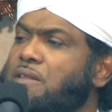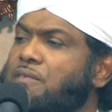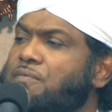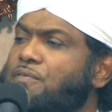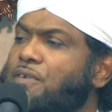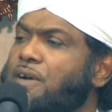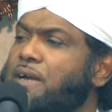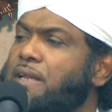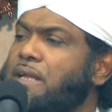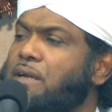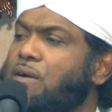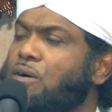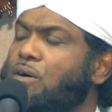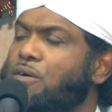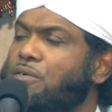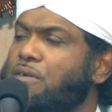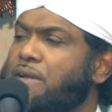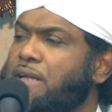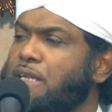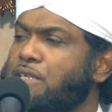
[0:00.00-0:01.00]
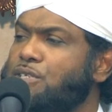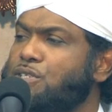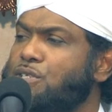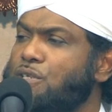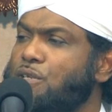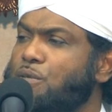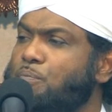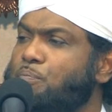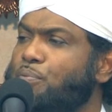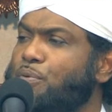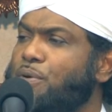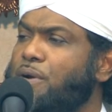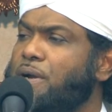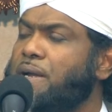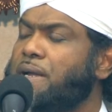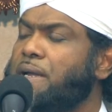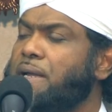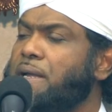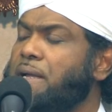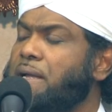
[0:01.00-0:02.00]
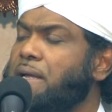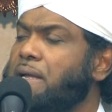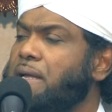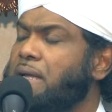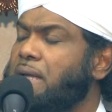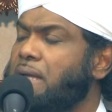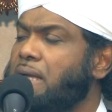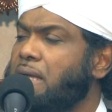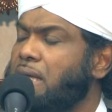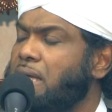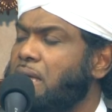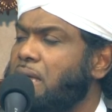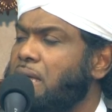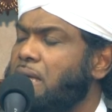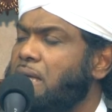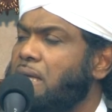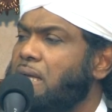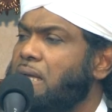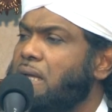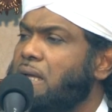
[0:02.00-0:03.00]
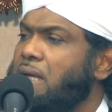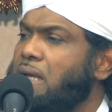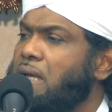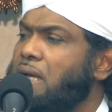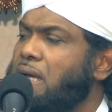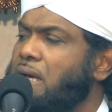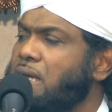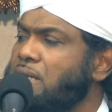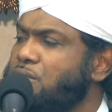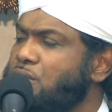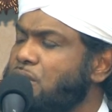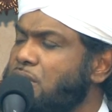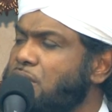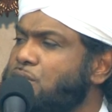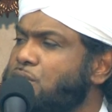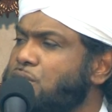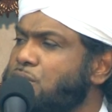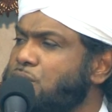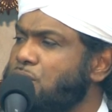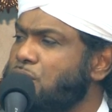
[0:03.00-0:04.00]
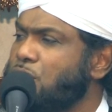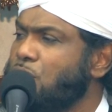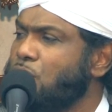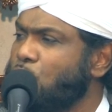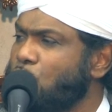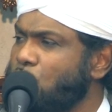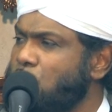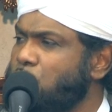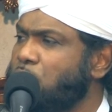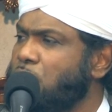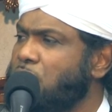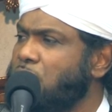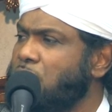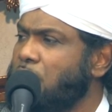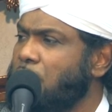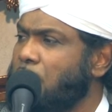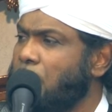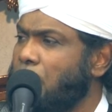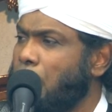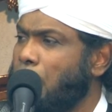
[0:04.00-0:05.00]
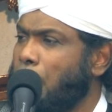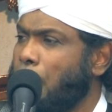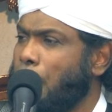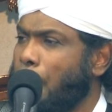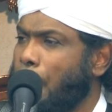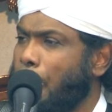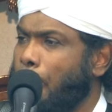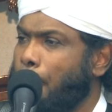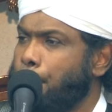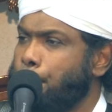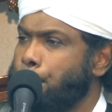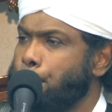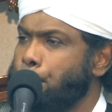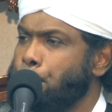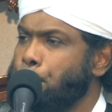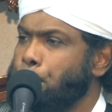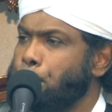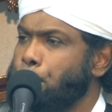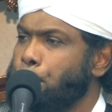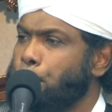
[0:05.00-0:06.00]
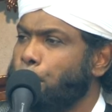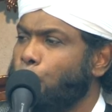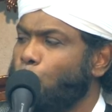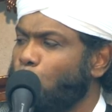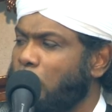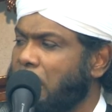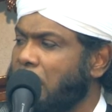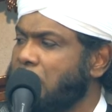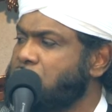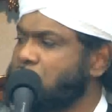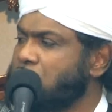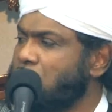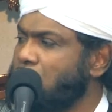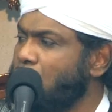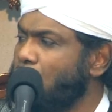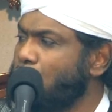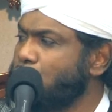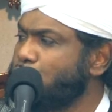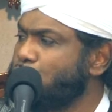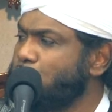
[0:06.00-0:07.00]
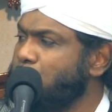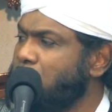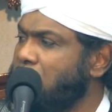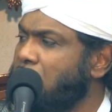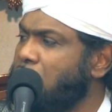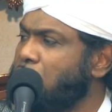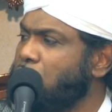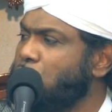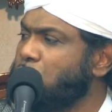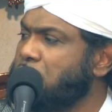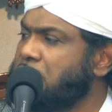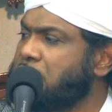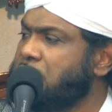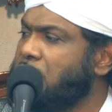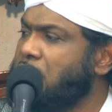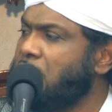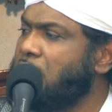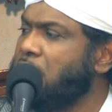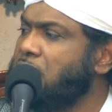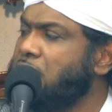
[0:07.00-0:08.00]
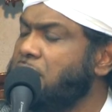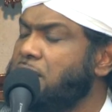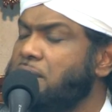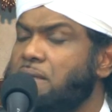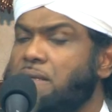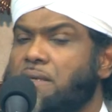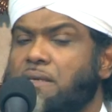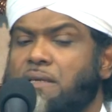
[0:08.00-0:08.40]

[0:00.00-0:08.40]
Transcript: Friday congregational prayer, and to listen to the khutbah. We ask Allah subhanahu wa ta'ala